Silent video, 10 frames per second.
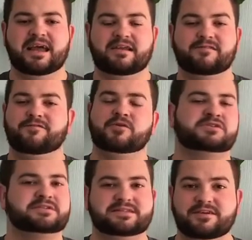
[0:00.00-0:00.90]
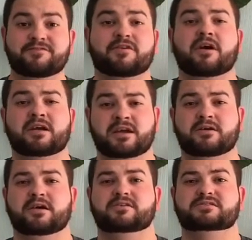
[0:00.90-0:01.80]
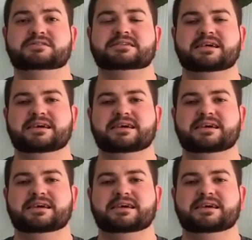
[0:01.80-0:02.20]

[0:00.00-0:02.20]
And unfortunately for our heroes,